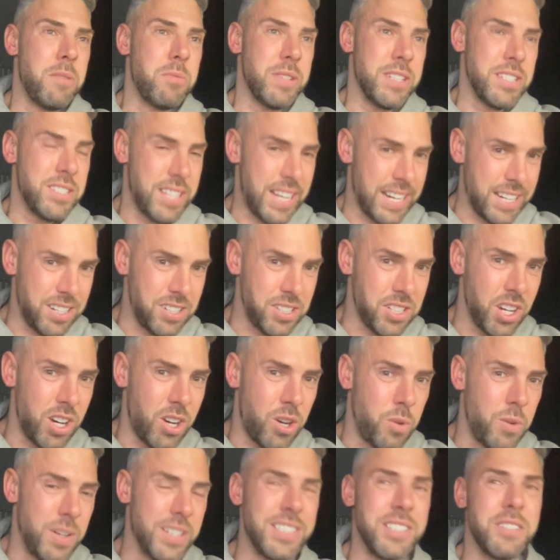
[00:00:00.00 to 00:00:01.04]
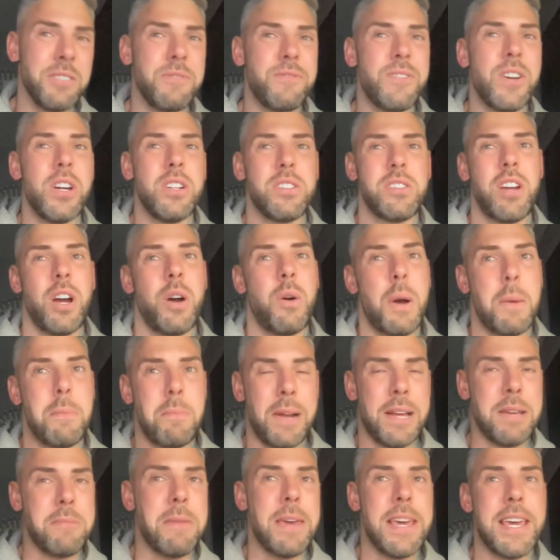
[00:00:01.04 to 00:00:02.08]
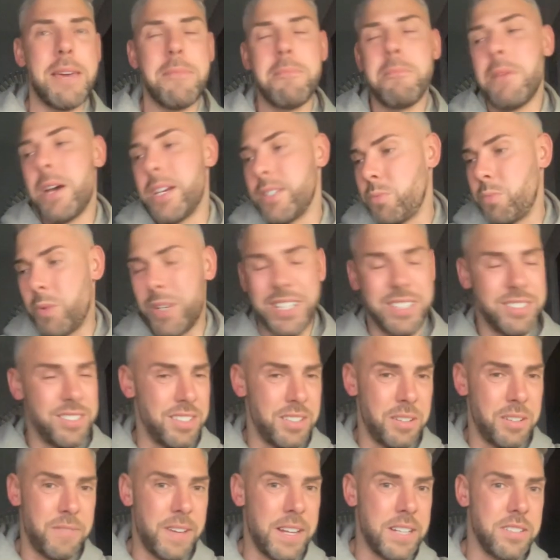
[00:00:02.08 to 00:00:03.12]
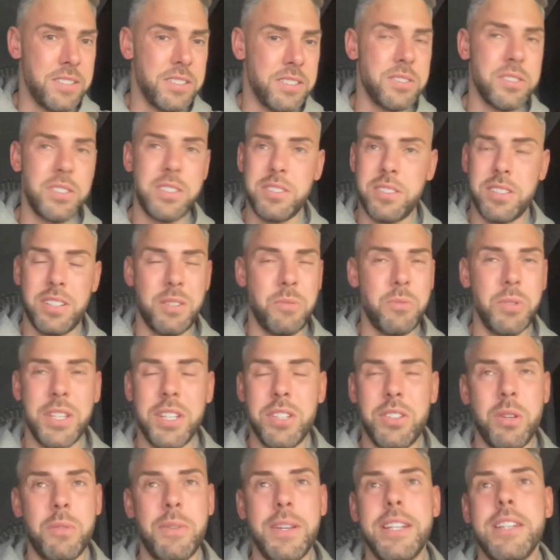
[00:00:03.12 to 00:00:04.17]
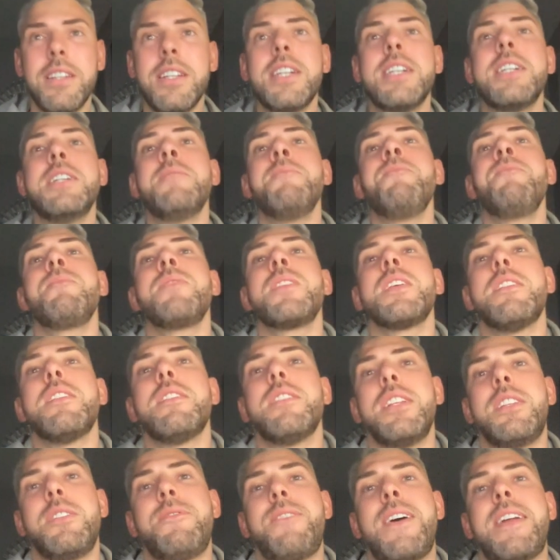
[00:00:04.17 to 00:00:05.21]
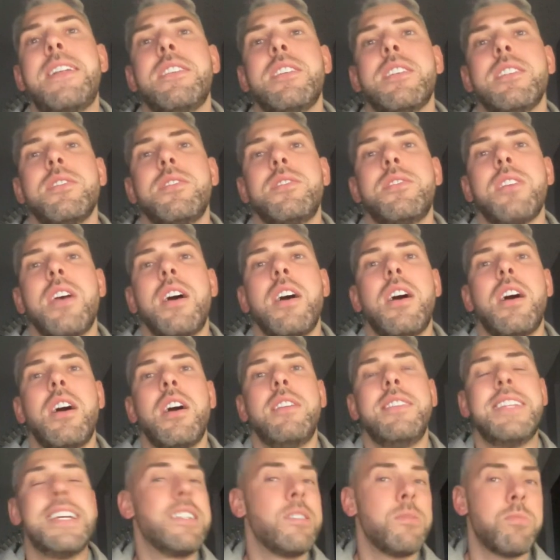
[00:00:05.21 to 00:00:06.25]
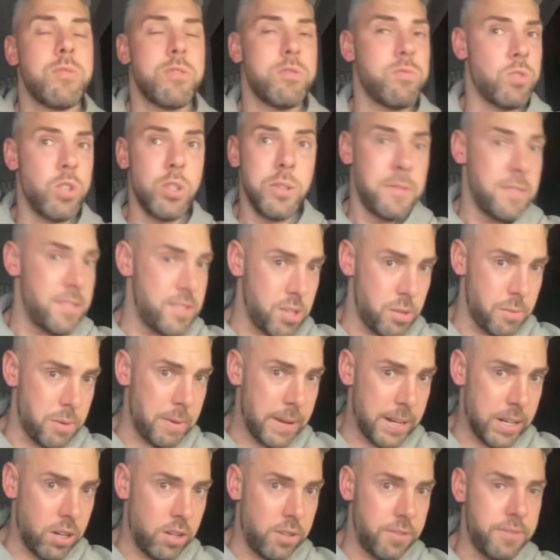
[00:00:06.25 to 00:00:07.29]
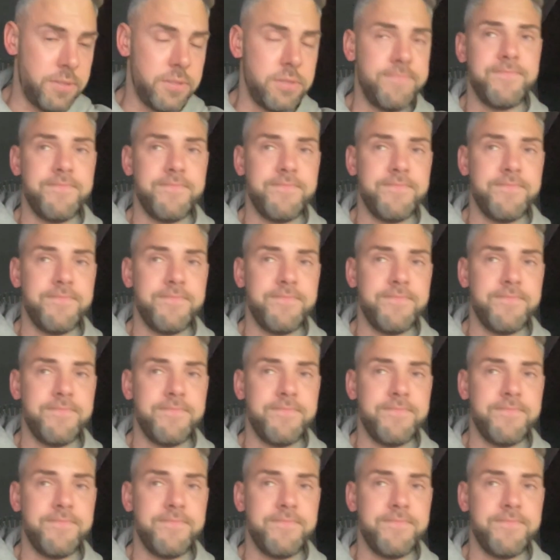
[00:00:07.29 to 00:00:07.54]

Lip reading: with a second goal. And then the third goal, I blame him as well as the defenders, because they know what they're doing. The defenders, Leonard was good until we went off.